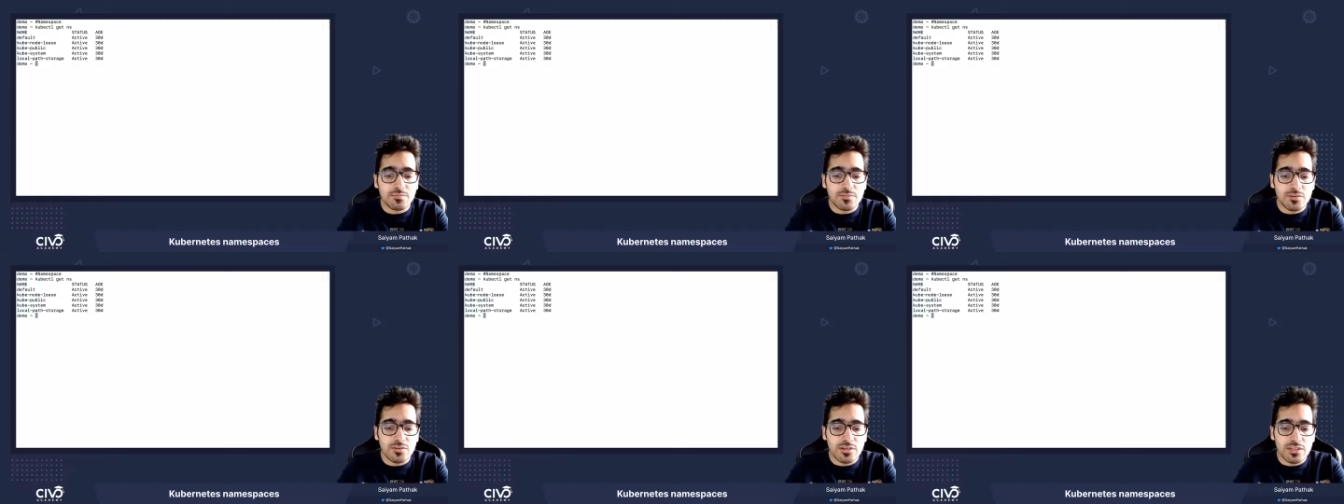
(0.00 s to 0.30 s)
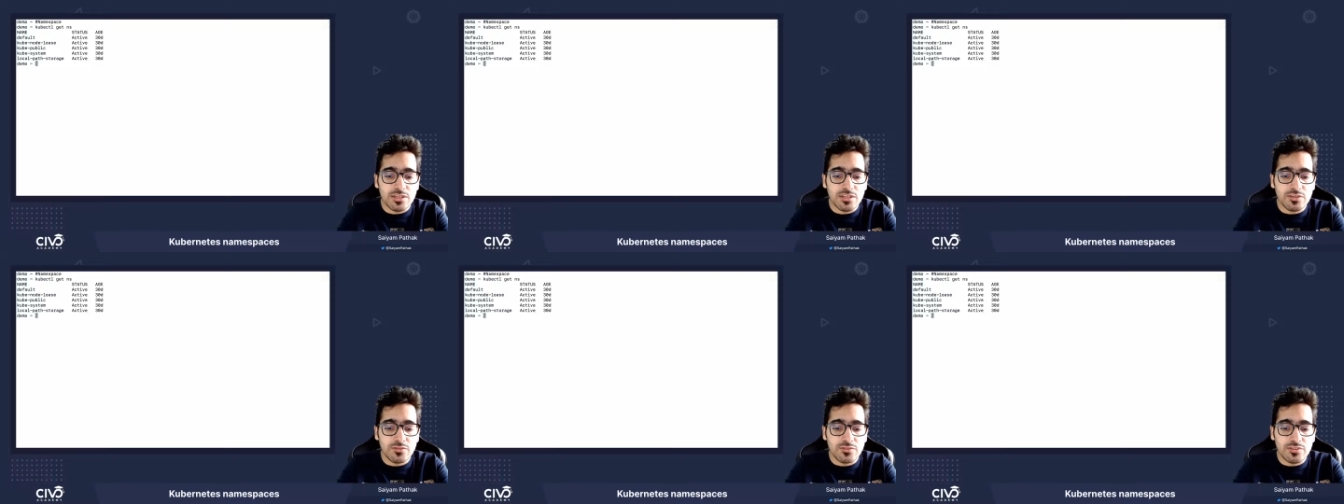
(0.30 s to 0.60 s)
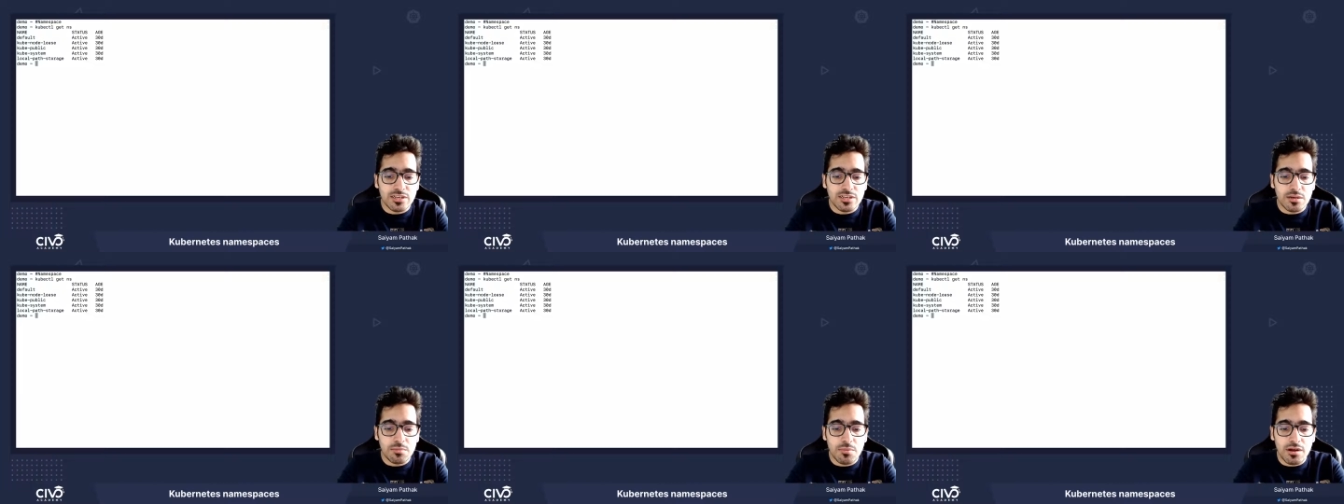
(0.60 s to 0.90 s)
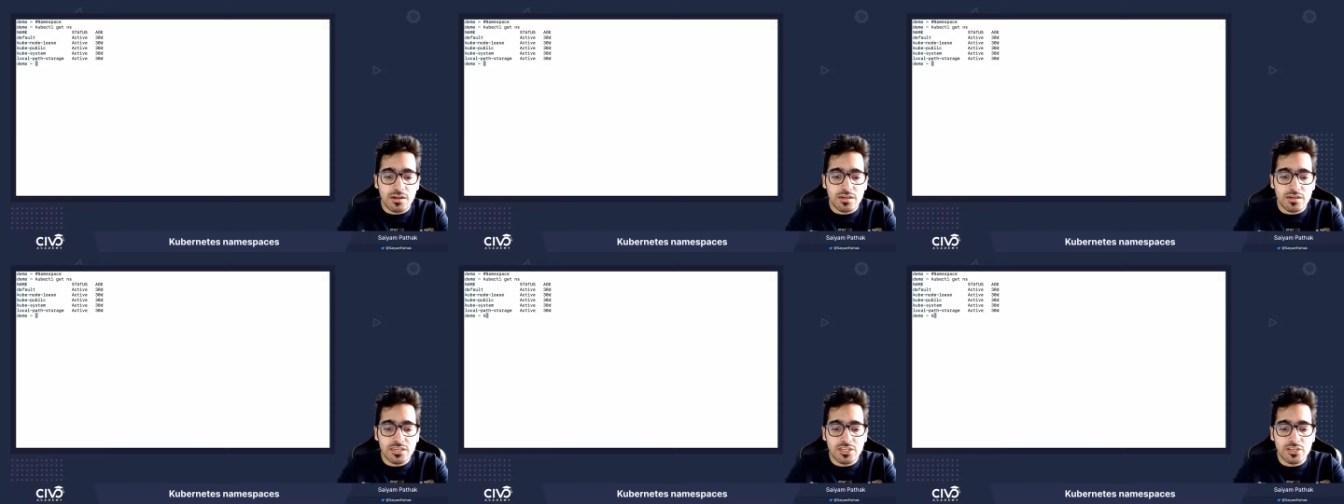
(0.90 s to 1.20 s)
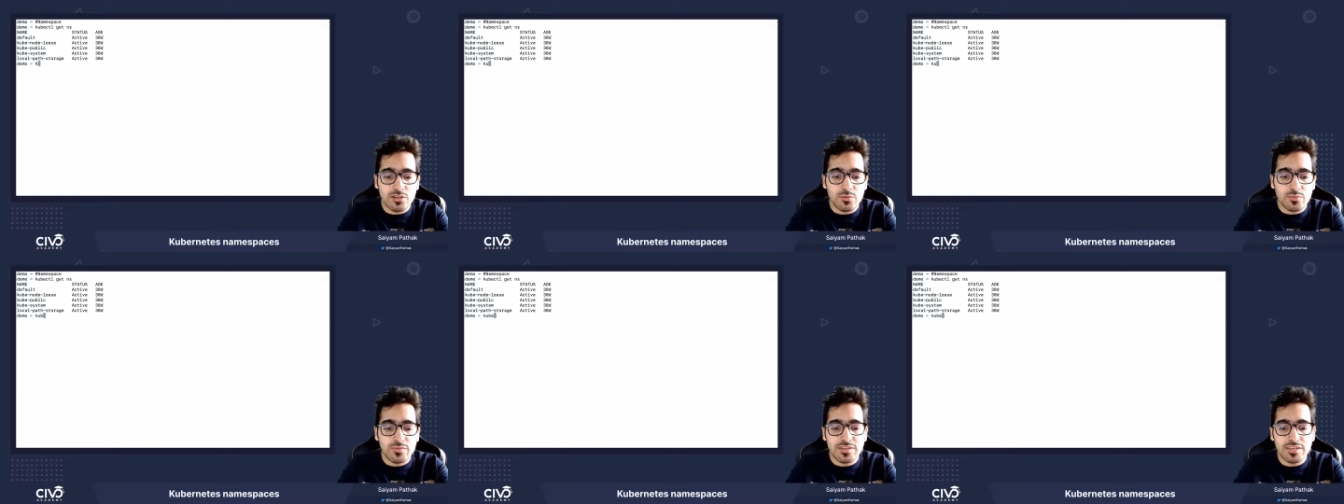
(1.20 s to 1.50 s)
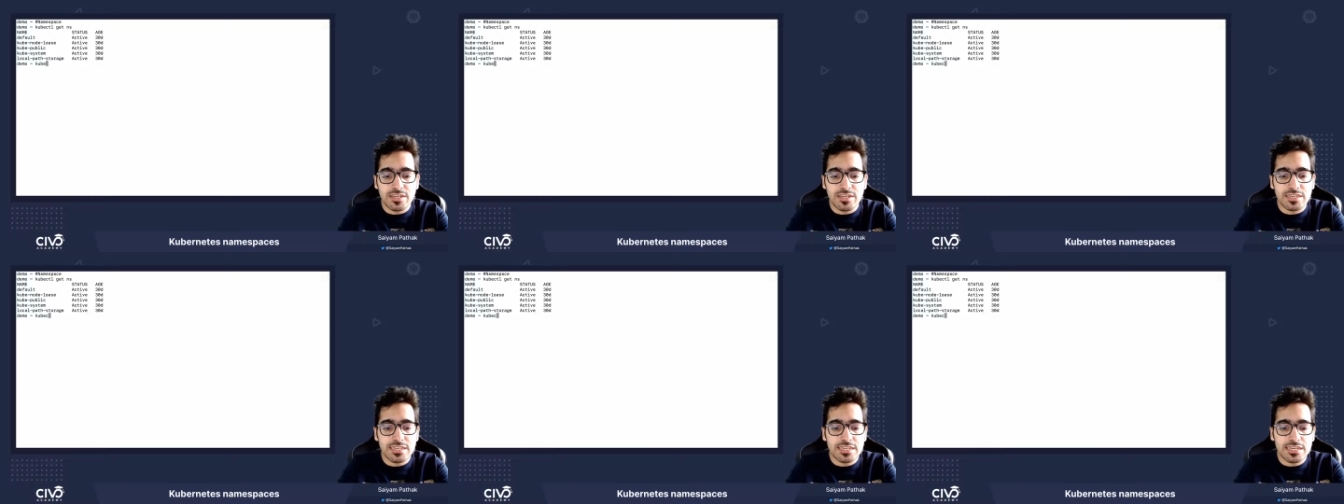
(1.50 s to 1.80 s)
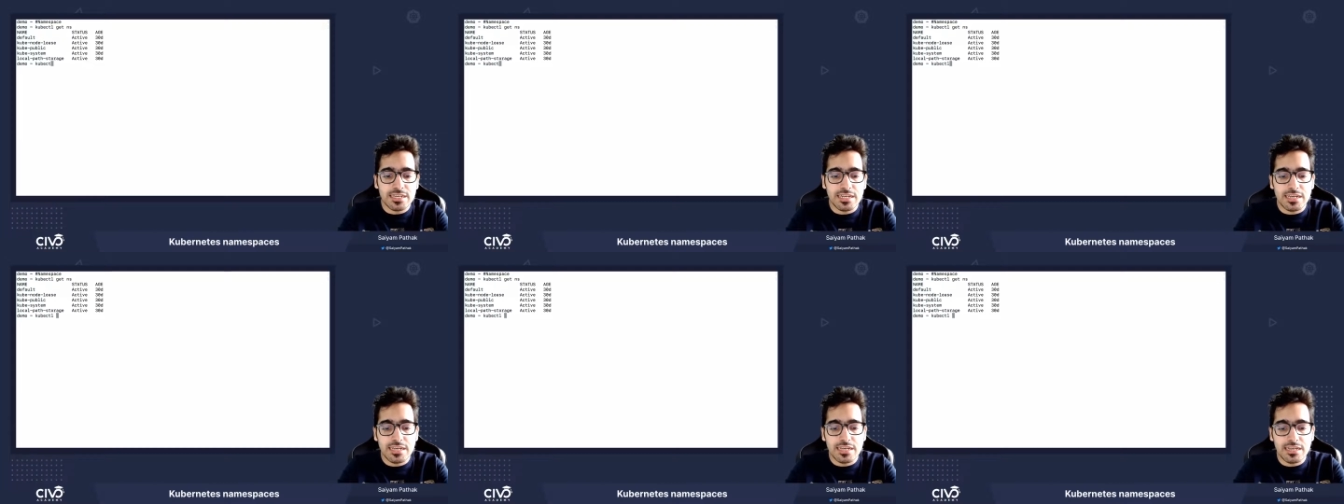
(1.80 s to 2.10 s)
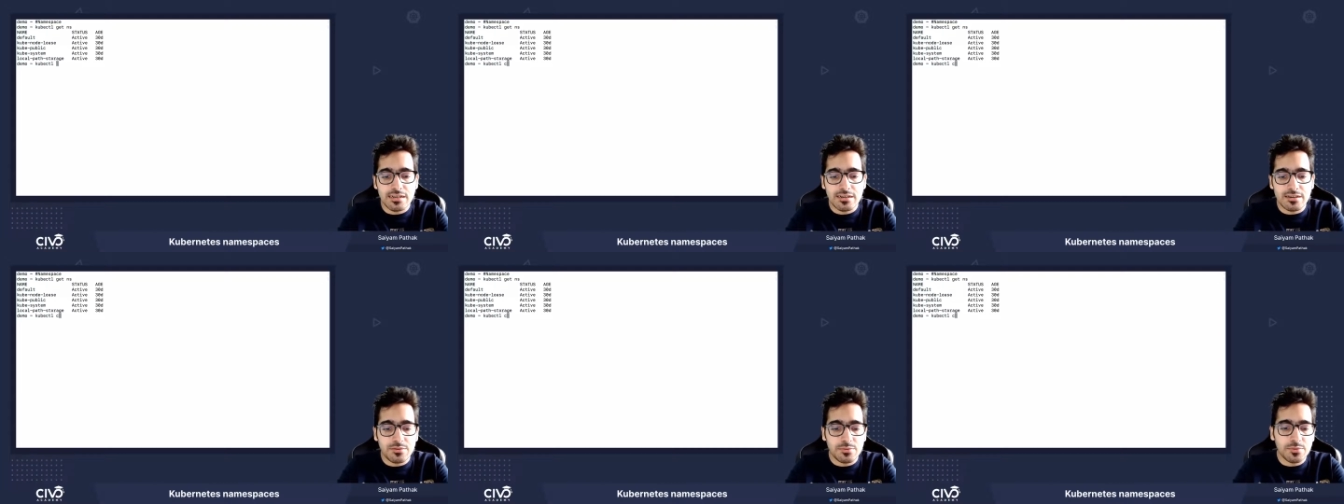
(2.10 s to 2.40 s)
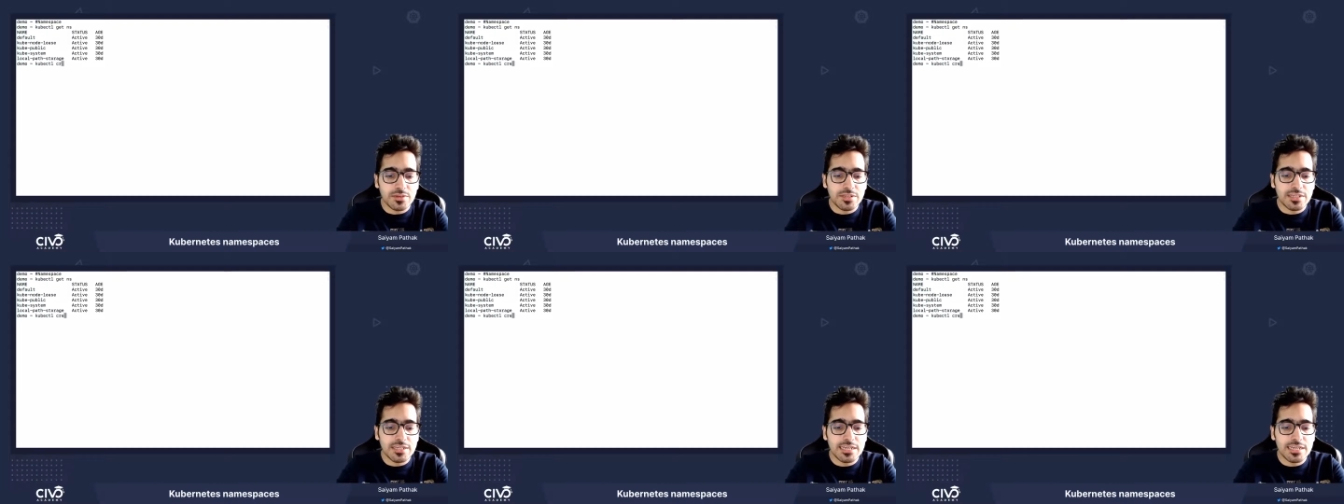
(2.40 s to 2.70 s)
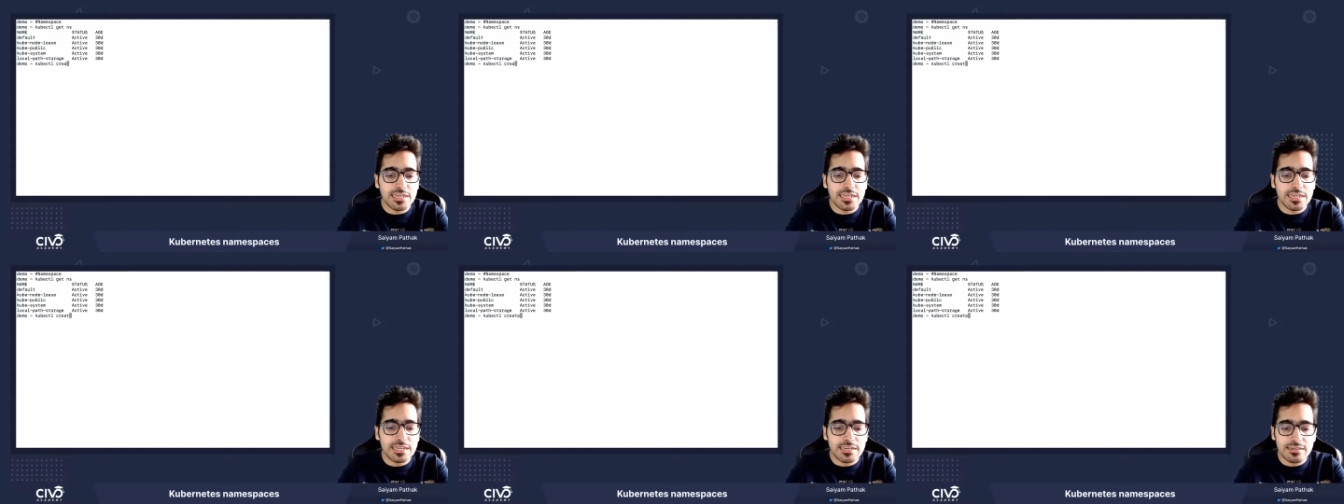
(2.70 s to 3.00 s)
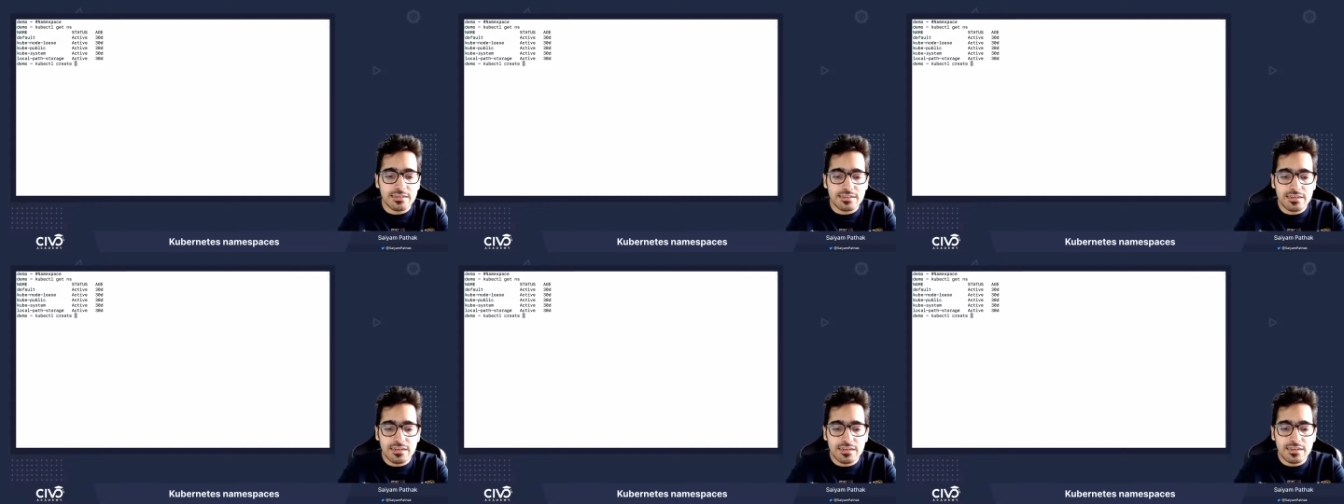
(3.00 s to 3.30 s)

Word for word: you can use the command kubectl create